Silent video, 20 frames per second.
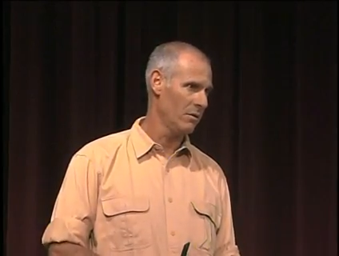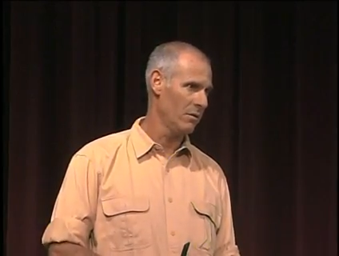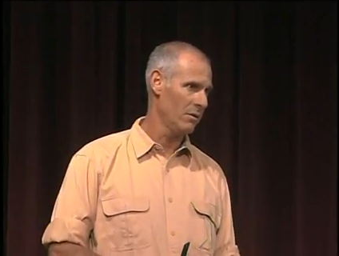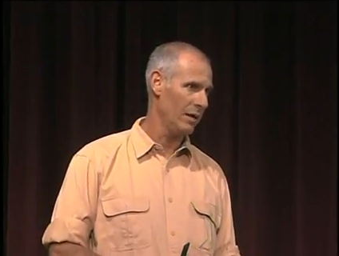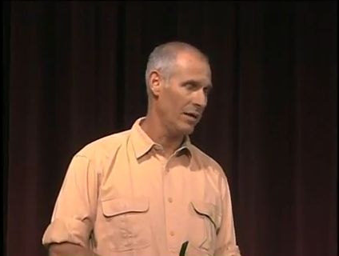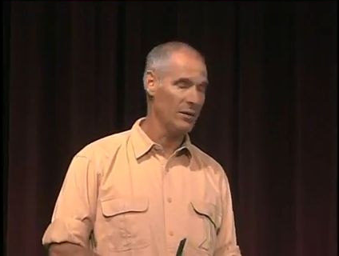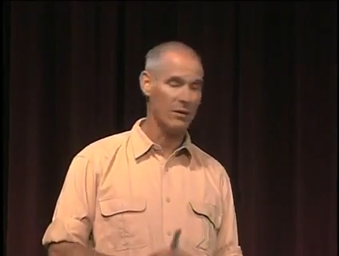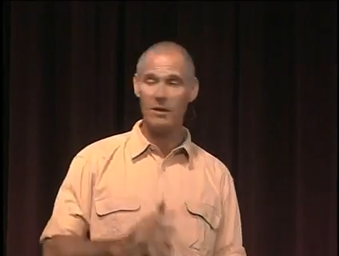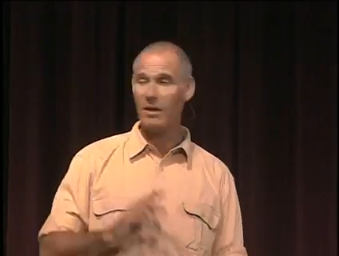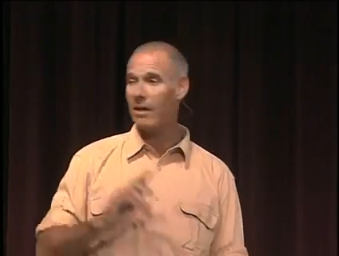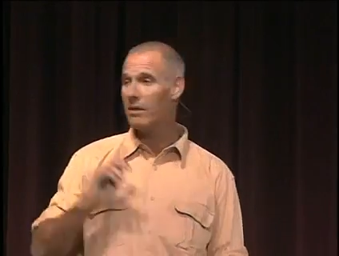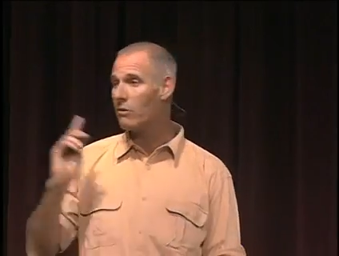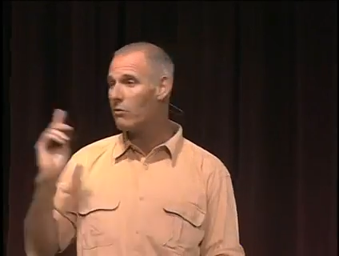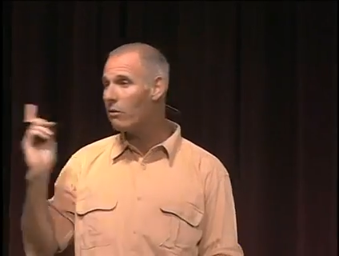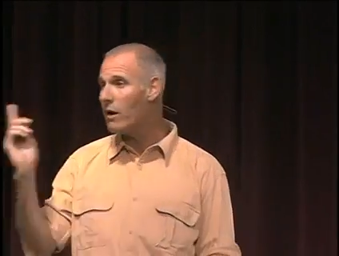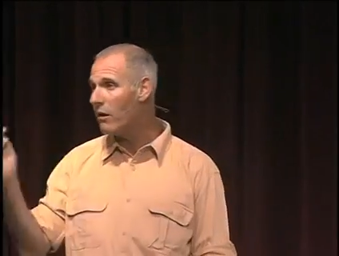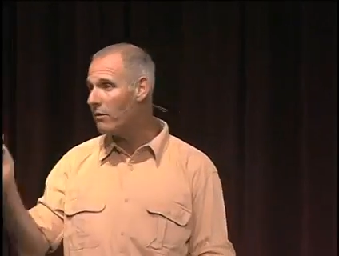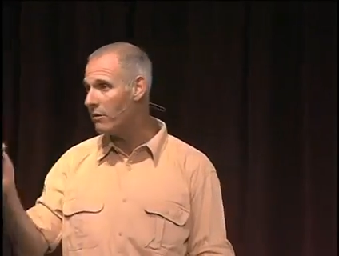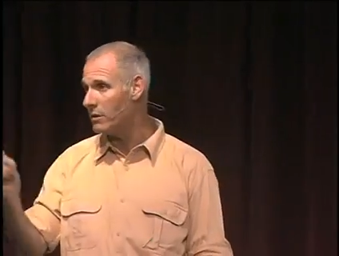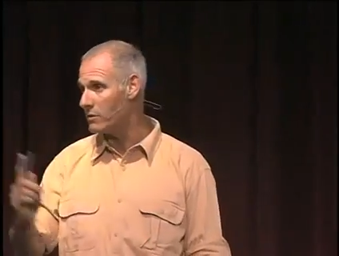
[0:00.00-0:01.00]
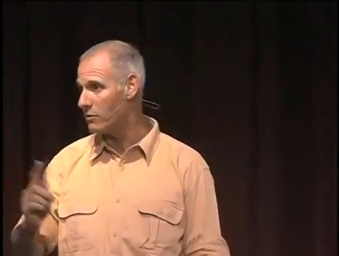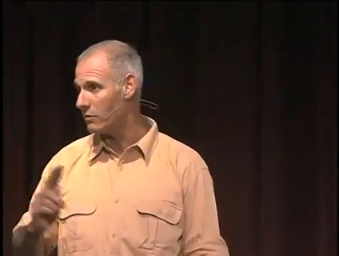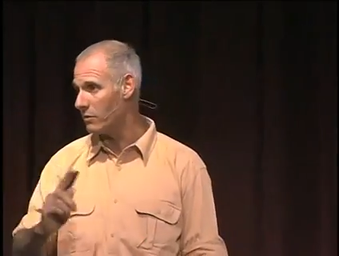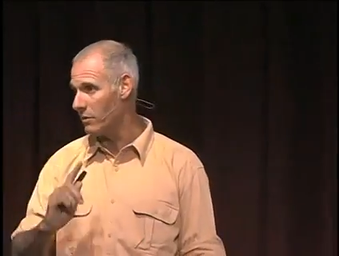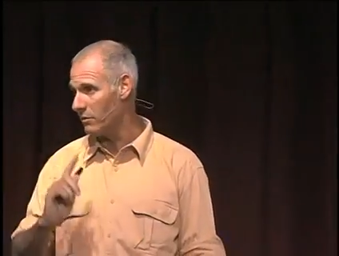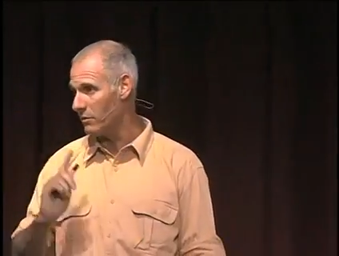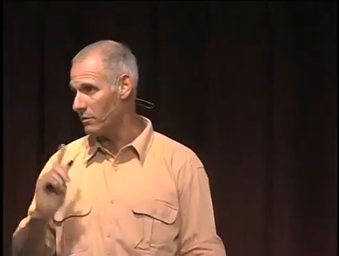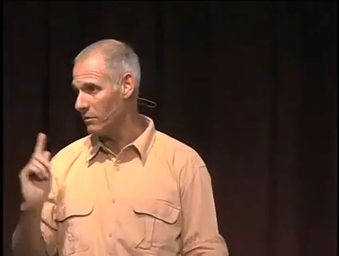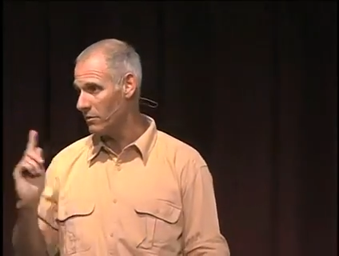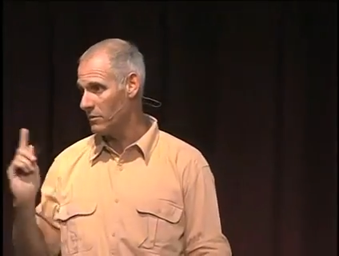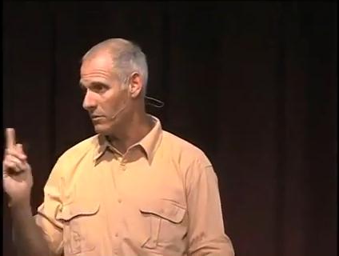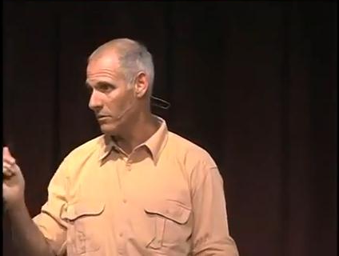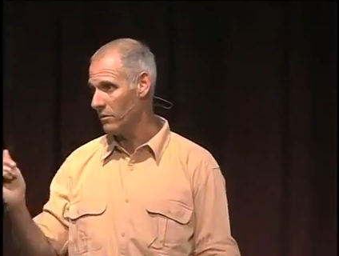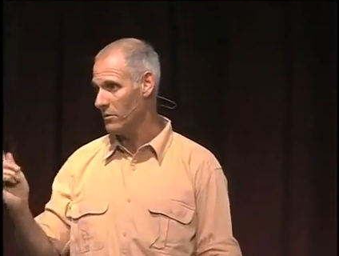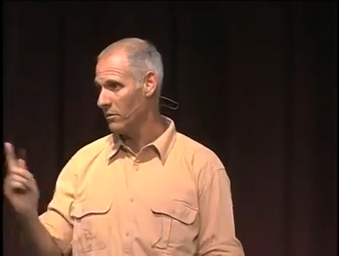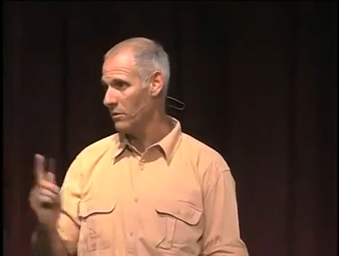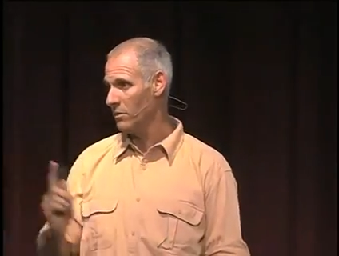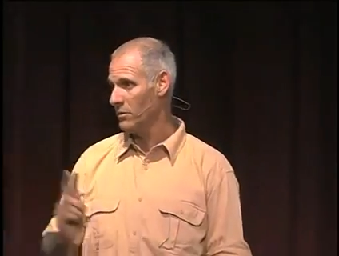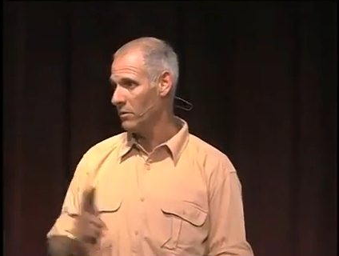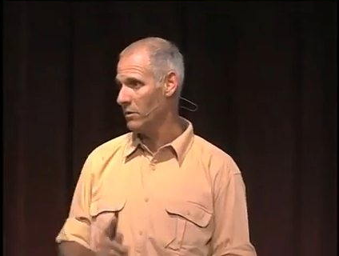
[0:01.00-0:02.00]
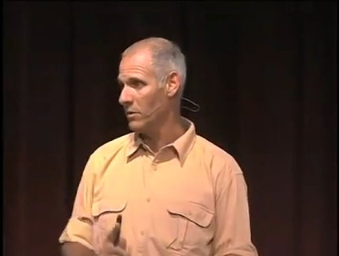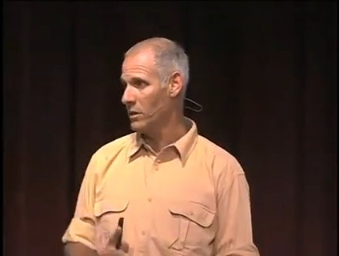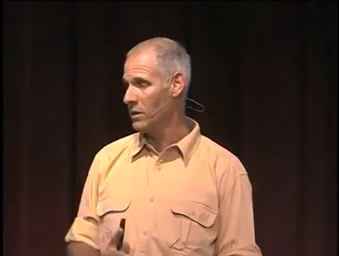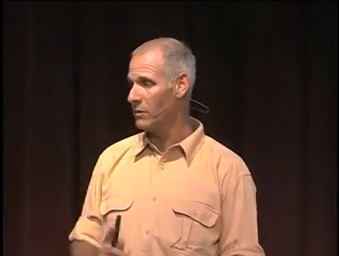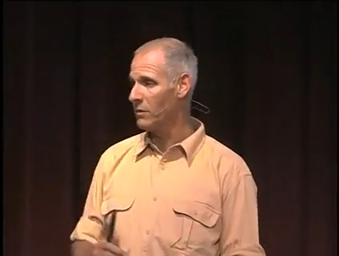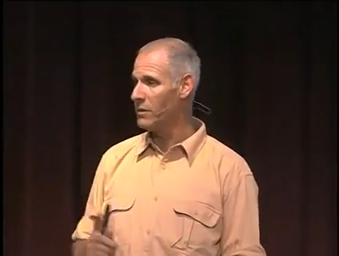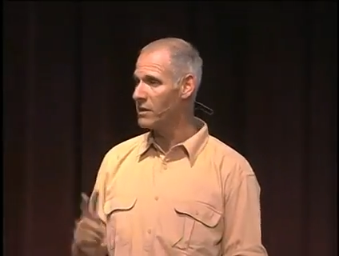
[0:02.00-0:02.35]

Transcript: and the land around Israel. So